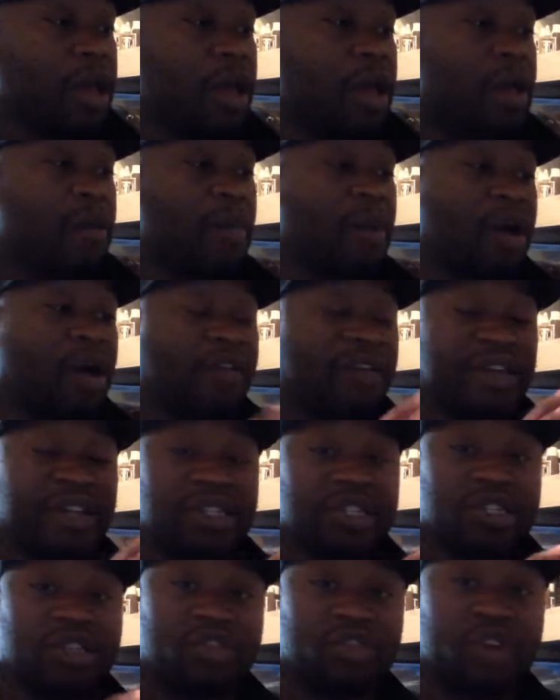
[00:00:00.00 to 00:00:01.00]
I've
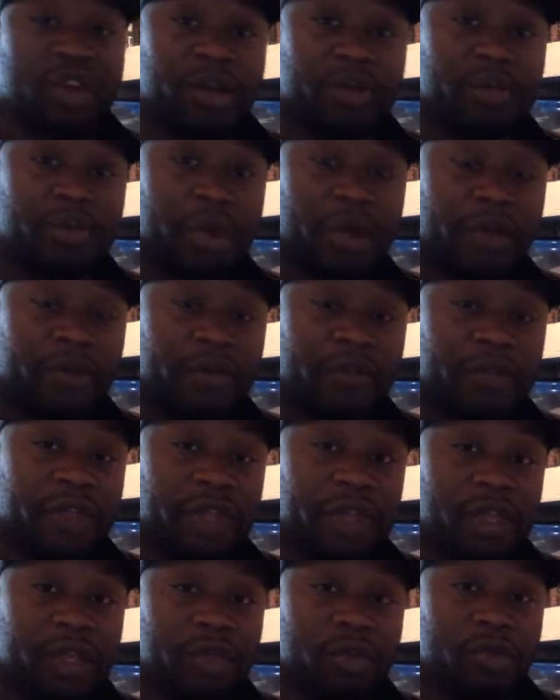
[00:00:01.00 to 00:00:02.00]
actually tried both
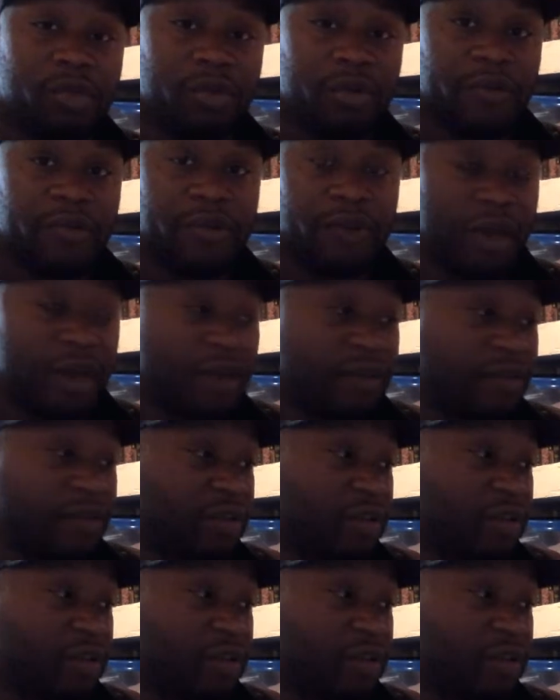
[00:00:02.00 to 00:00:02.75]
the 0.5